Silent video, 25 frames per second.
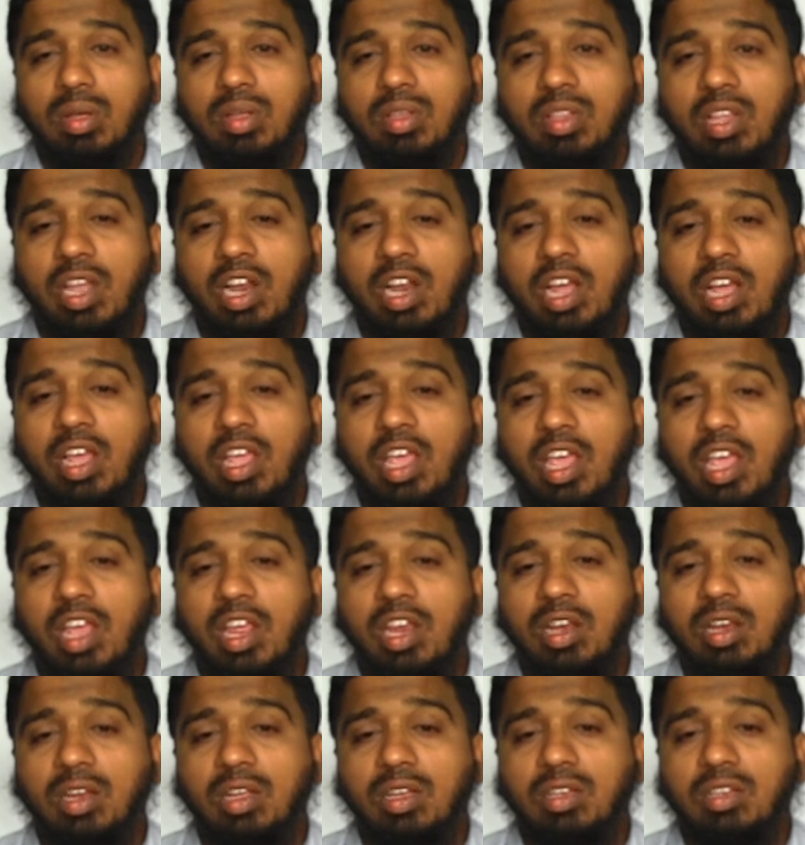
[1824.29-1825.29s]
then
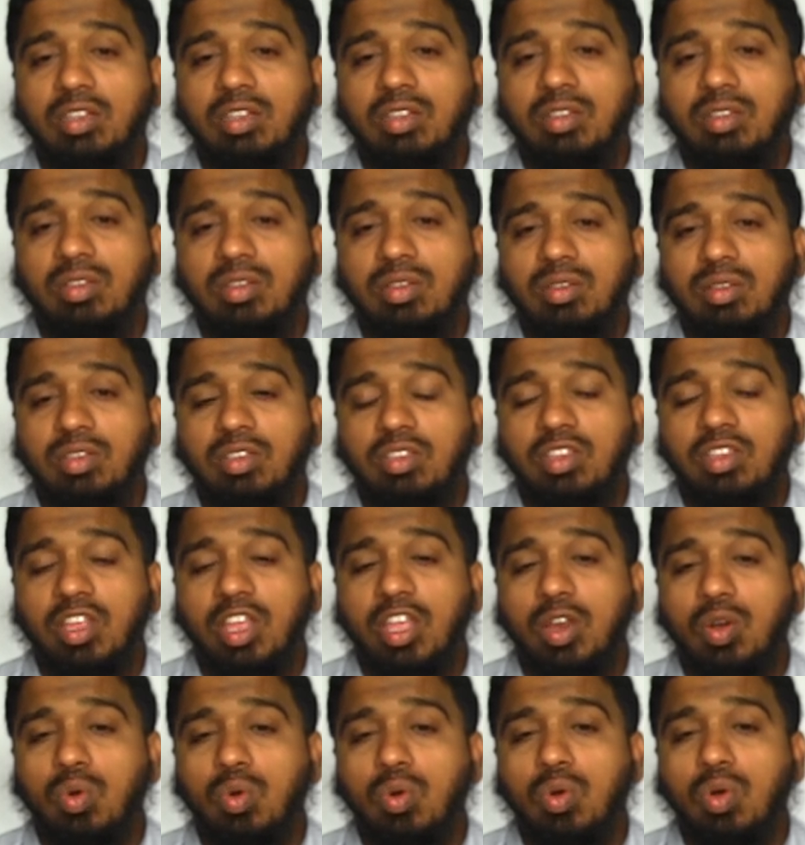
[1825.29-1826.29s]
again
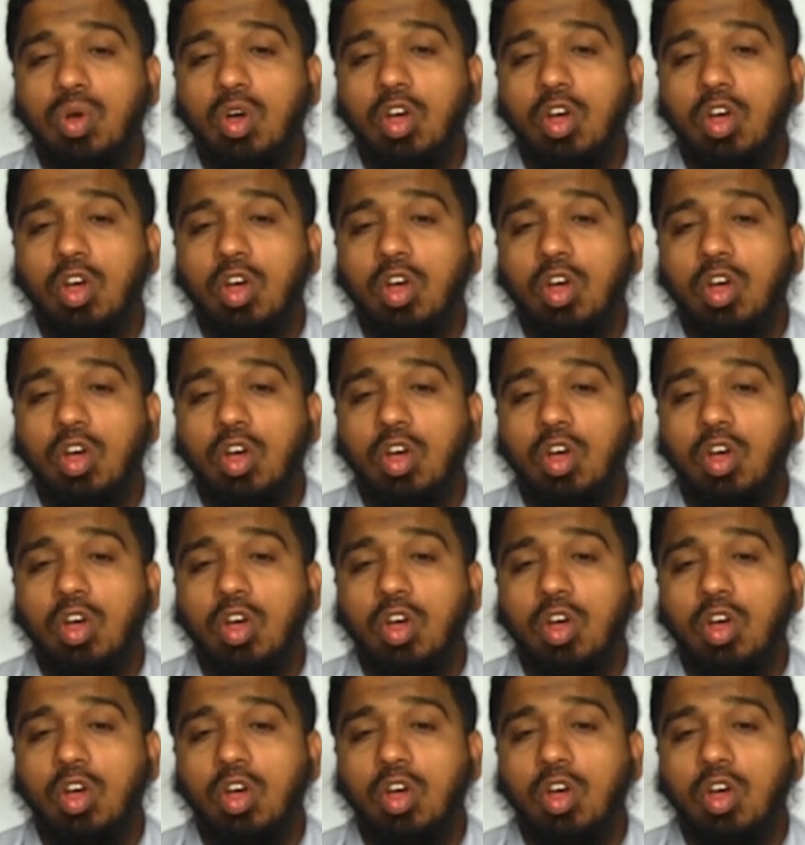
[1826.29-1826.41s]
0